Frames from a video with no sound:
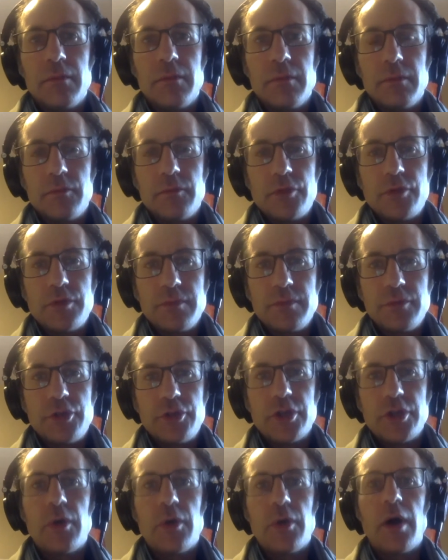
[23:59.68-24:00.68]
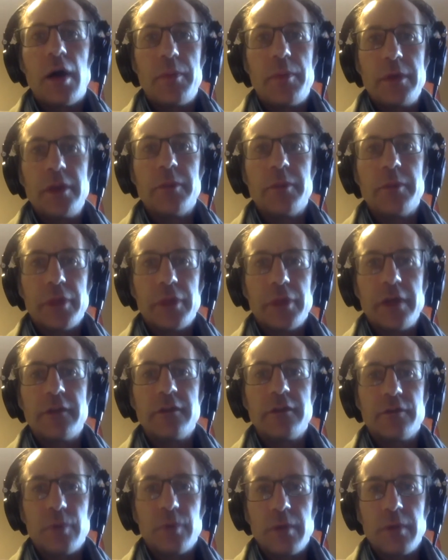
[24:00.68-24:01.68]
show up in the
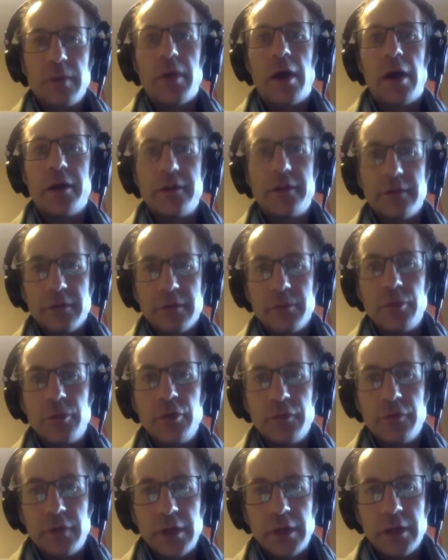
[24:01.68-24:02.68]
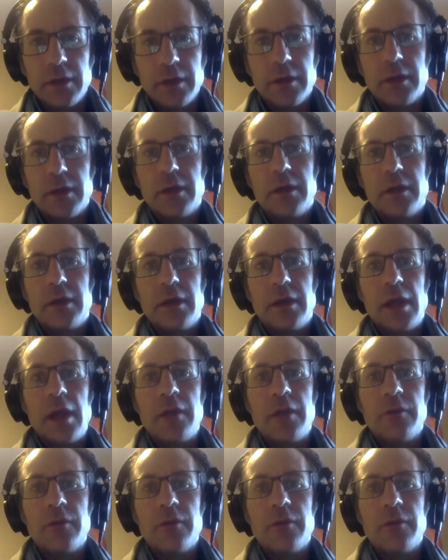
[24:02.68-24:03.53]
places where bodies are moving and